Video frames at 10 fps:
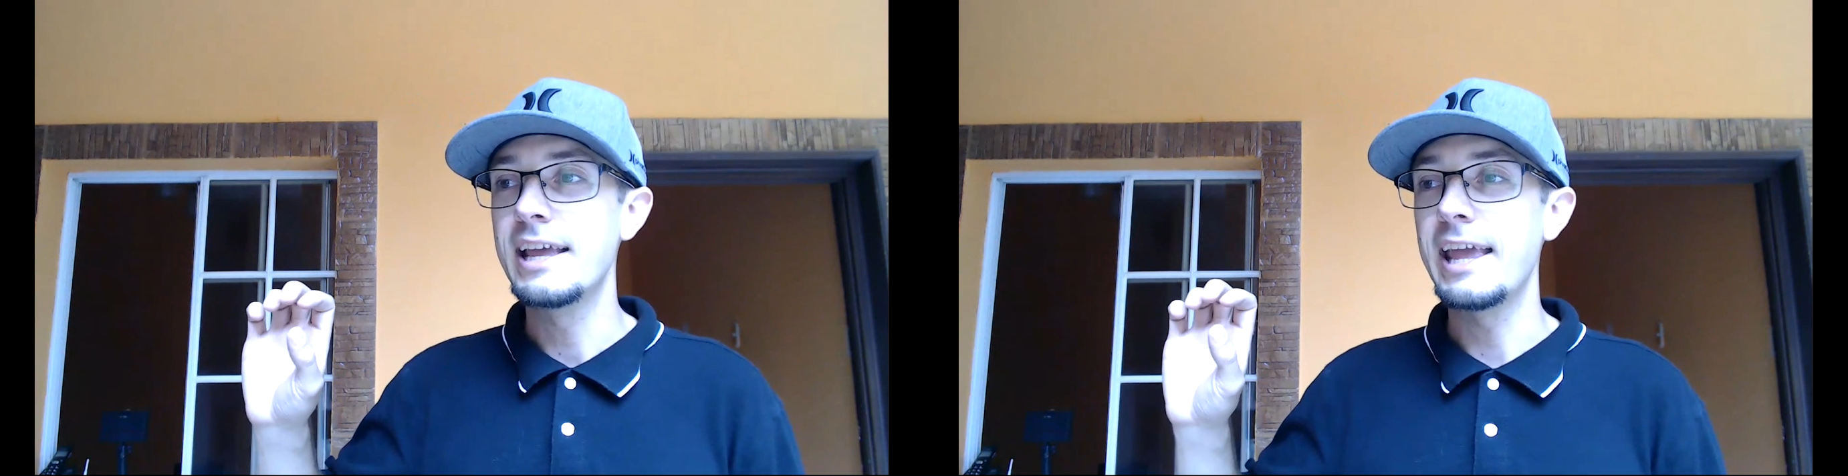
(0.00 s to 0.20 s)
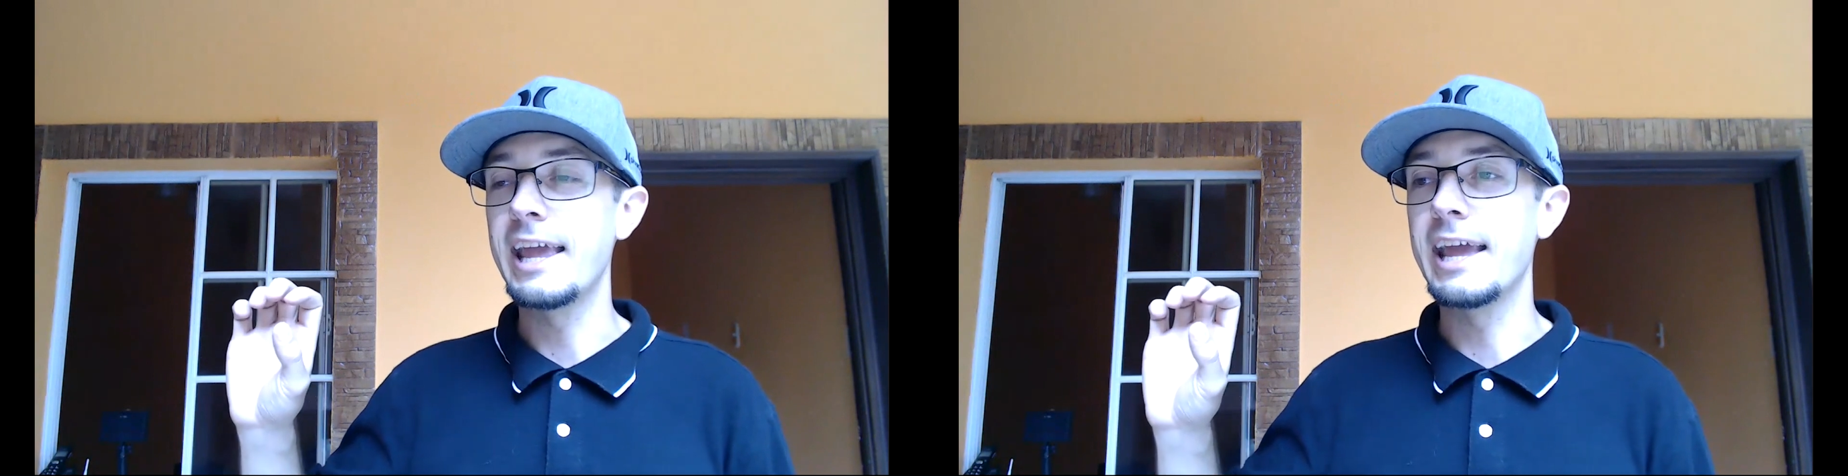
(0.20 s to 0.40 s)

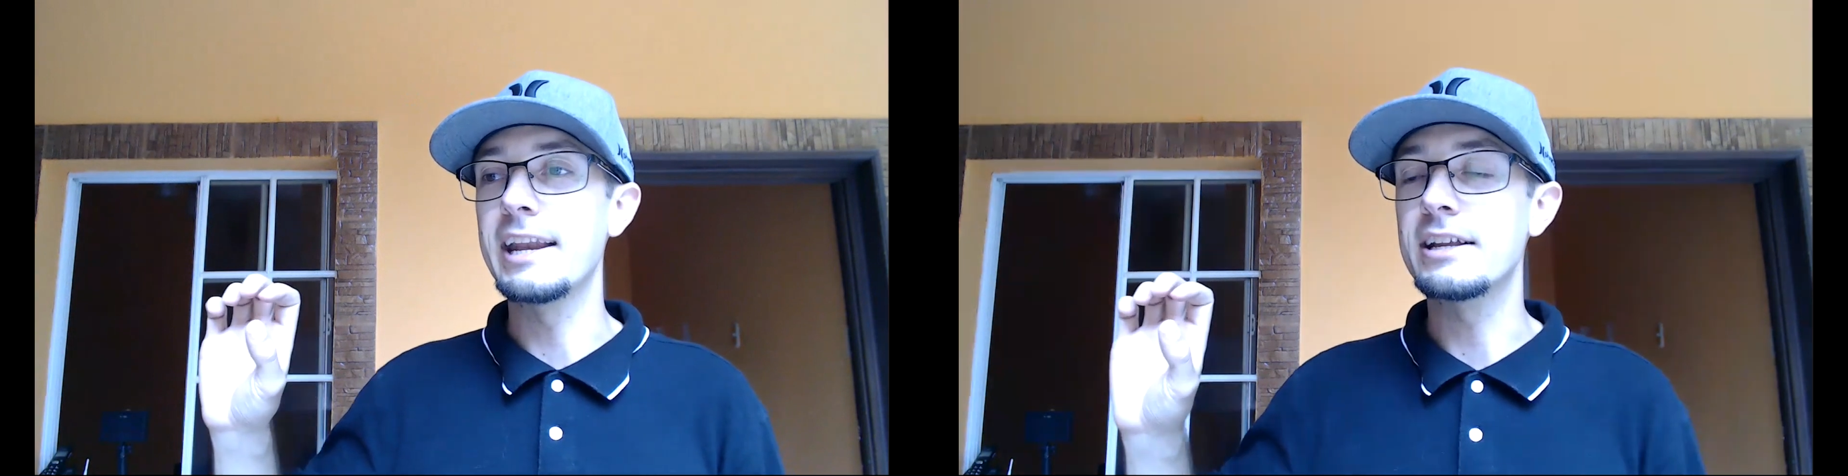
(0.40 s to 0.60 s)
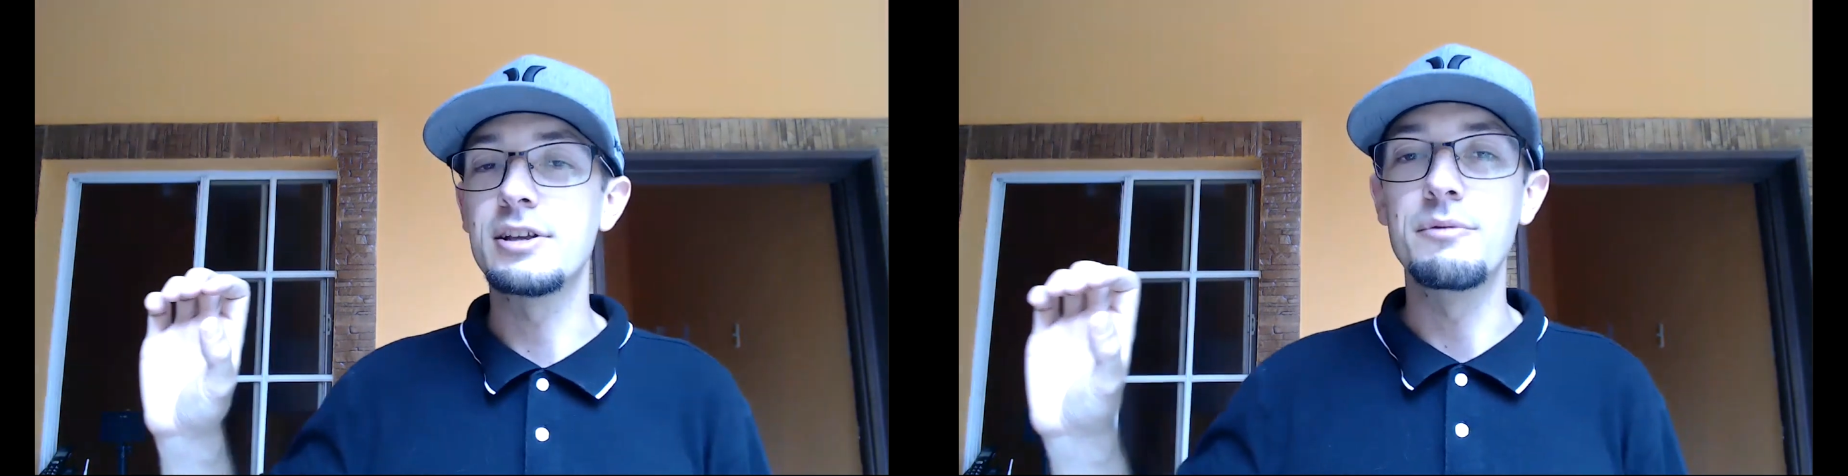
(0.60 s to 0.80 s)

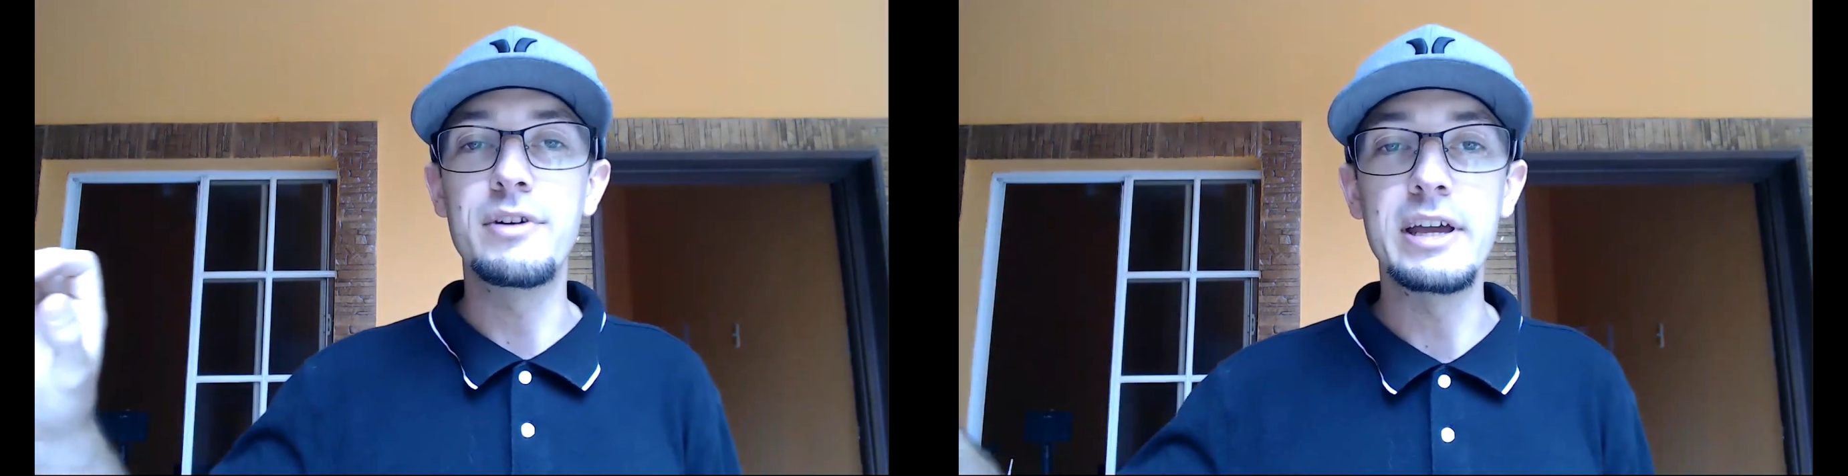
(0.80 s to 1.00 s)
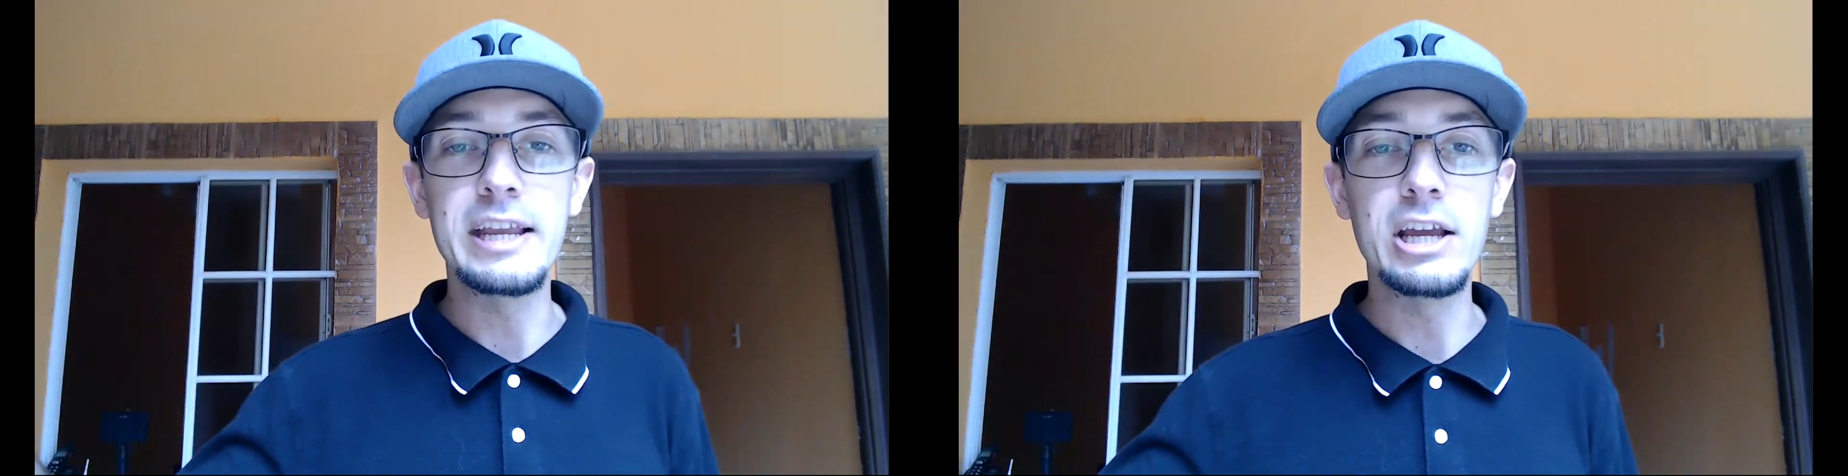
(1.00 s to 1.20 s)
and some
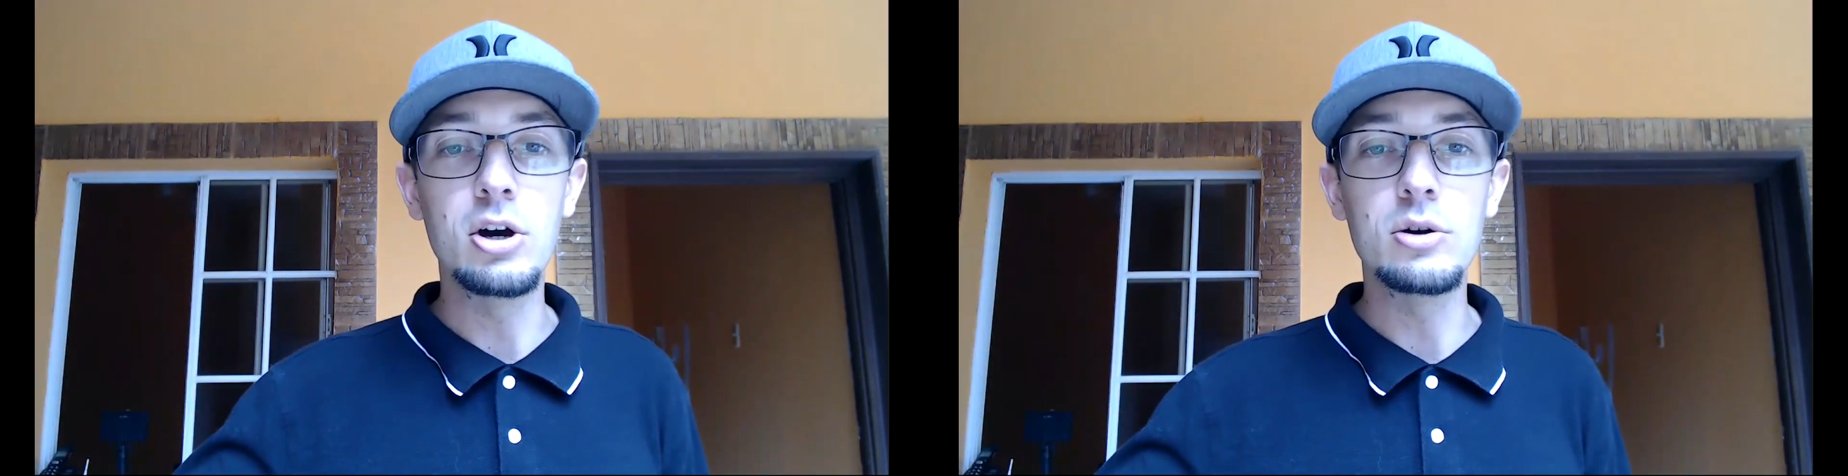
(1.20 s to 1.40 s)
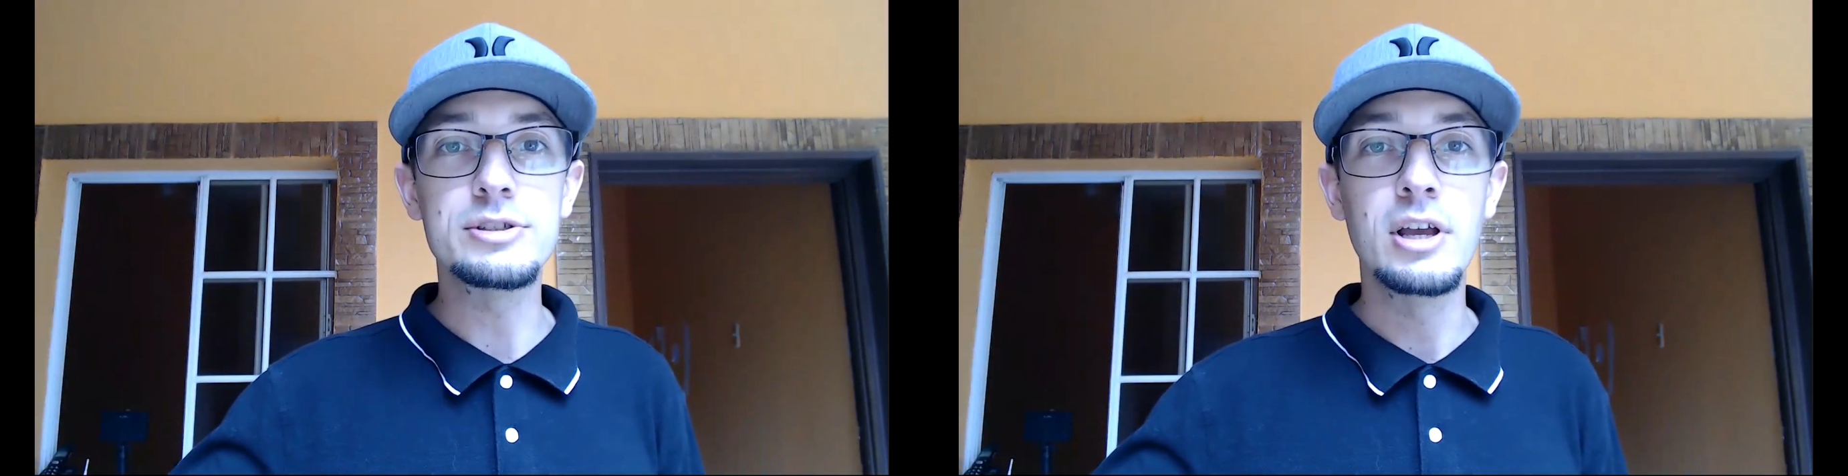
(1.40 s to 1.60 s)

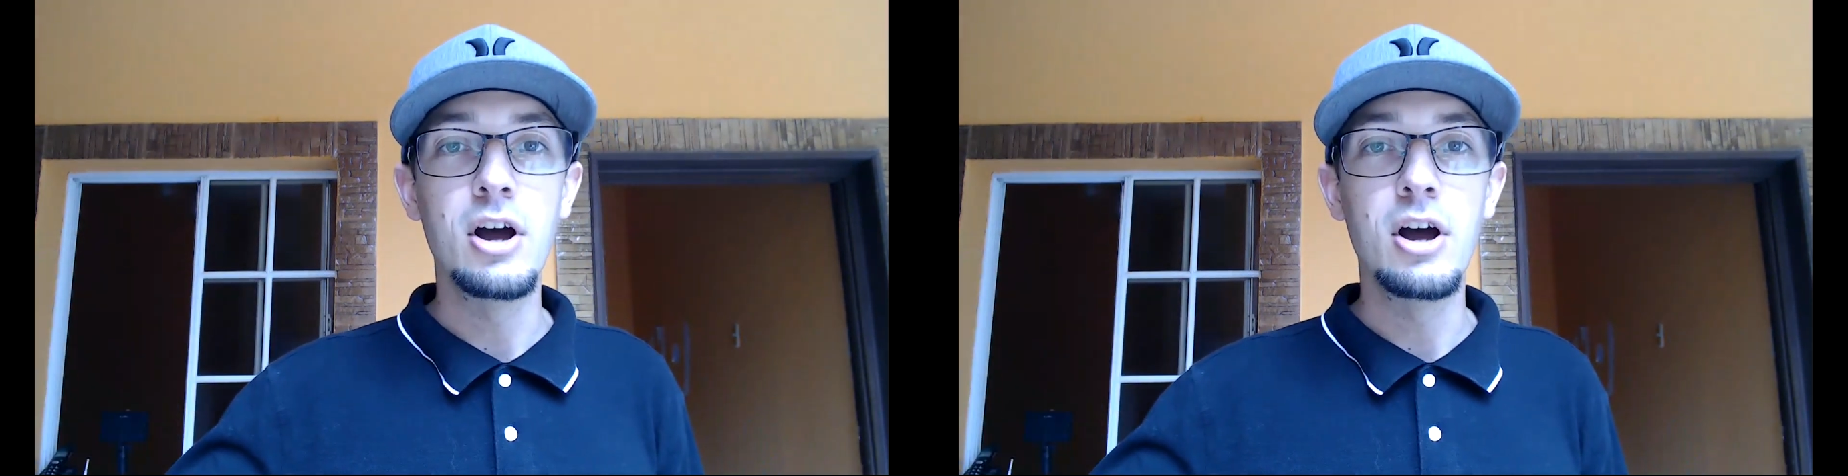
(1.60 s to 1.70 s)
videos